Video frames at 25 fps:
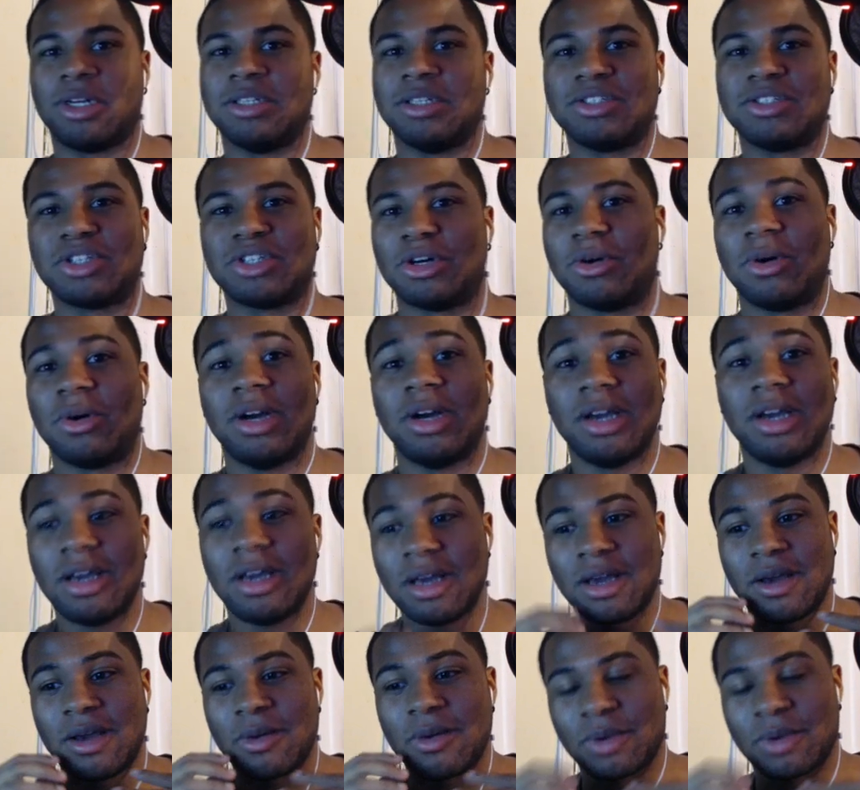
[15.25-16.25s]
So
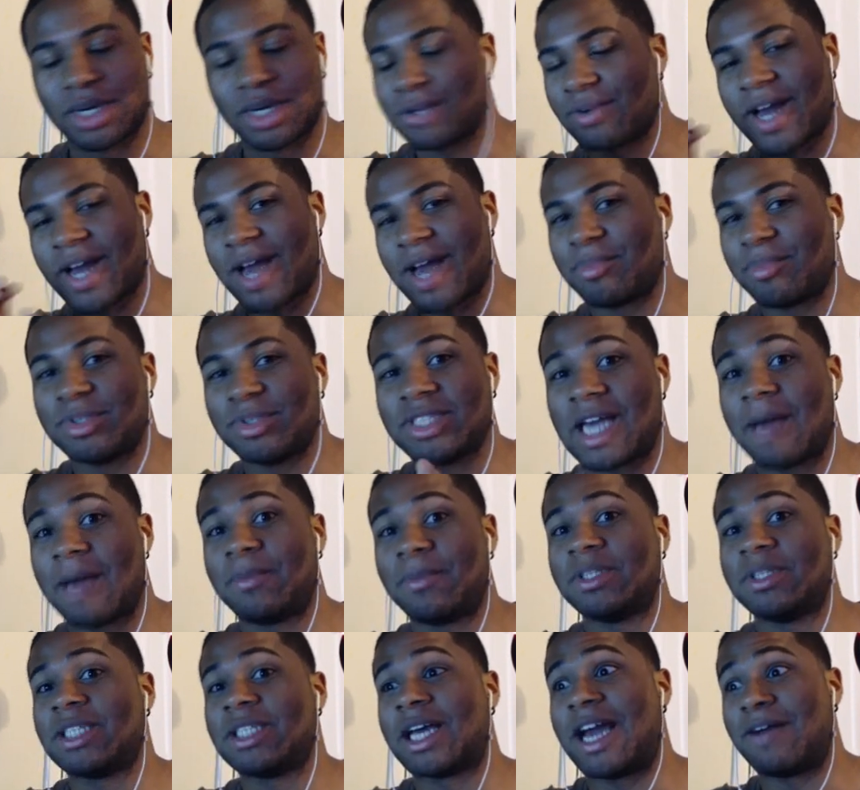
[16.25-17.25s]
whatever happens,
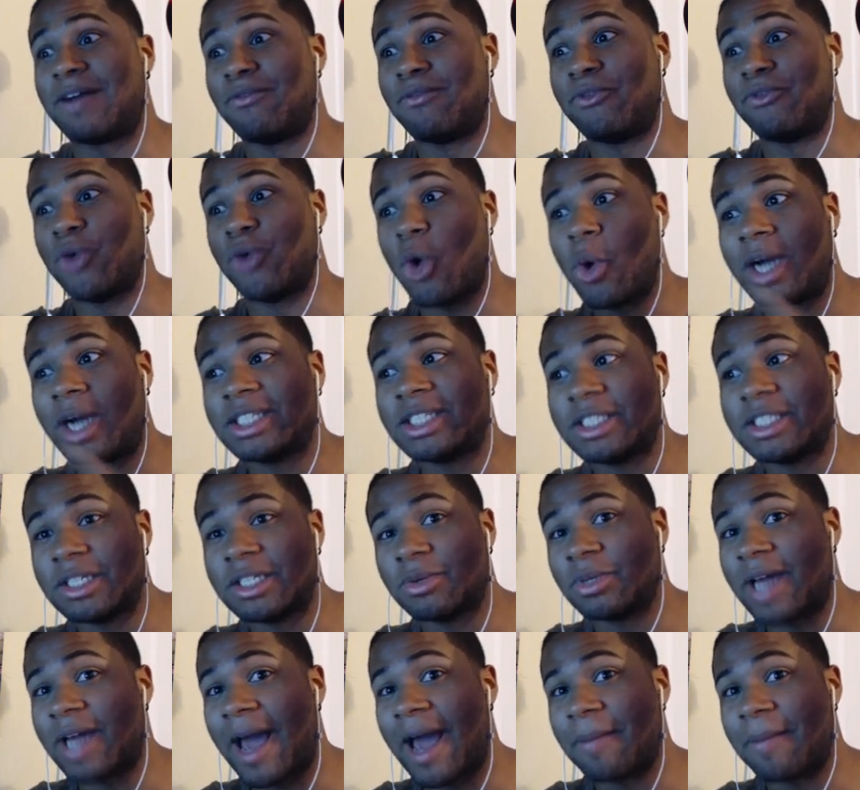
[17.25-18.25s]
happens. I have no idea
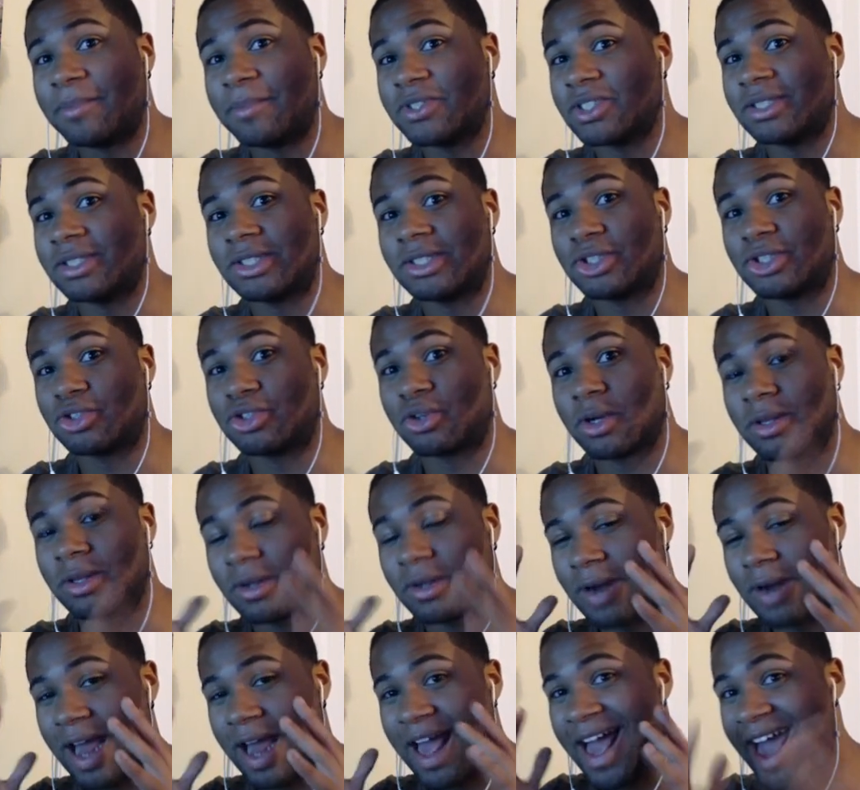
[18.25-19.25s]
what happens in this
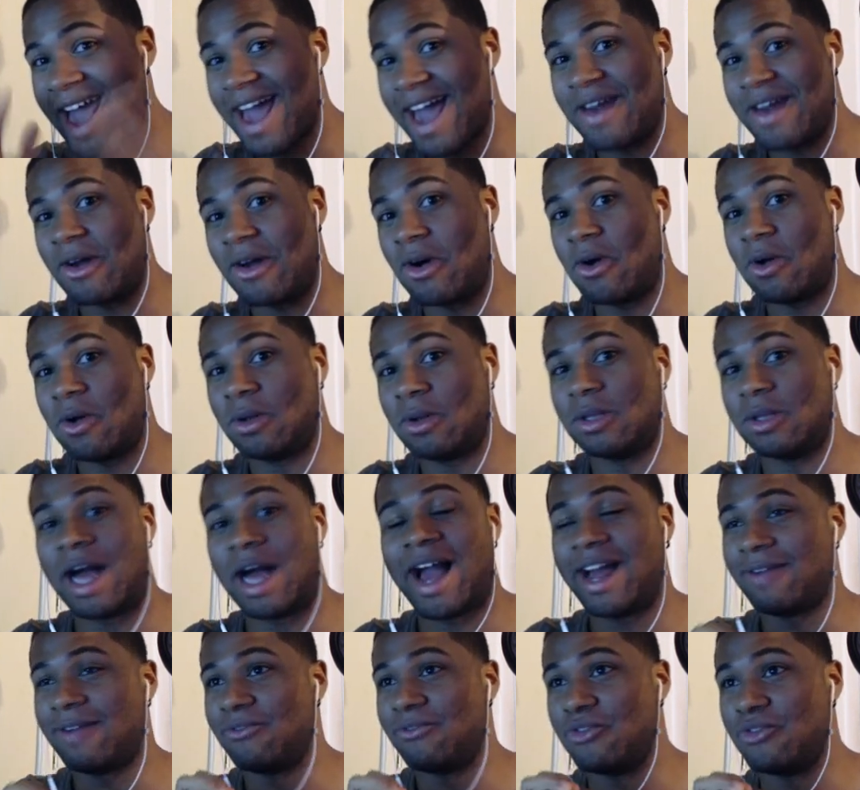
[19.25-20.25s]
trailer at all. I
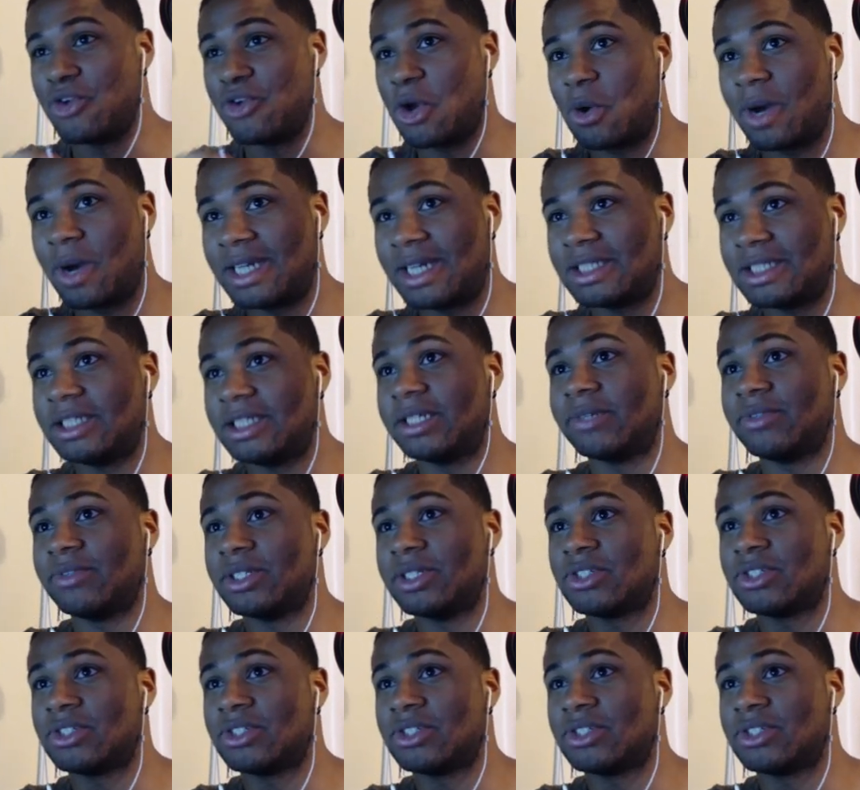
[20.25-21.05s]
have no idea of it.